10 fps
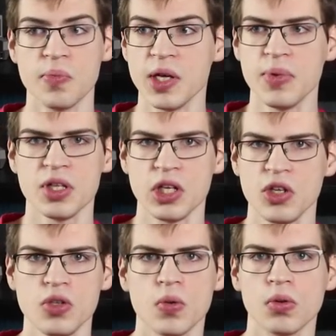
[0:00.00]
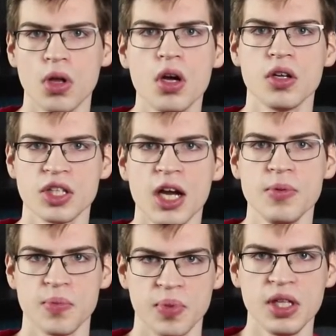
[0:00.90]
Maybe it takes you a long time
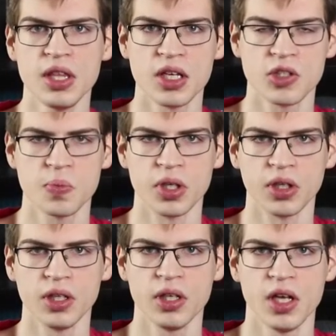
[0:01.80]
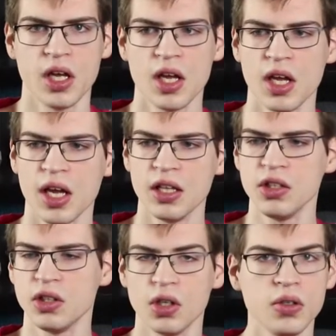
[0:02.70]
to beat that spirit, and then
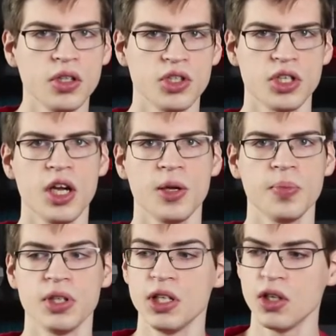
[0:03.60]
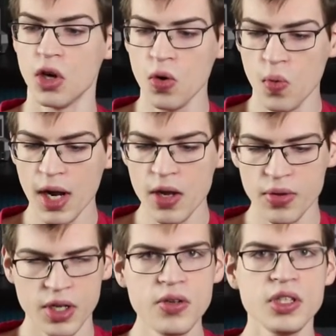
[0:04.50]
you go to the shop, and then, oh wow,
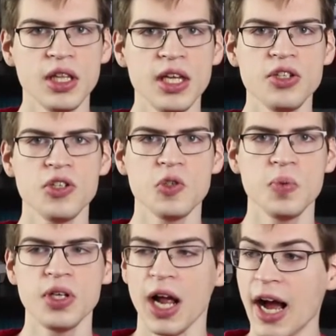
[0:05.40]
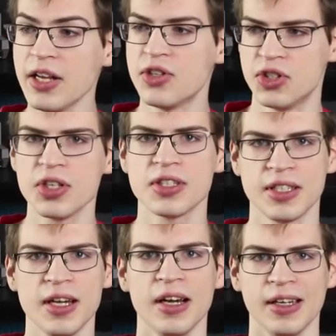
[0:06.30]
there's the legend spirit I just
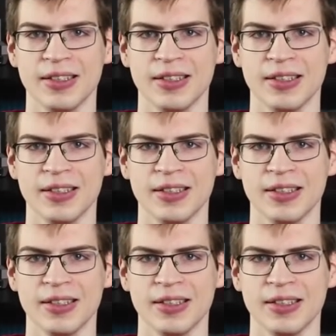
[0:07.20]
got.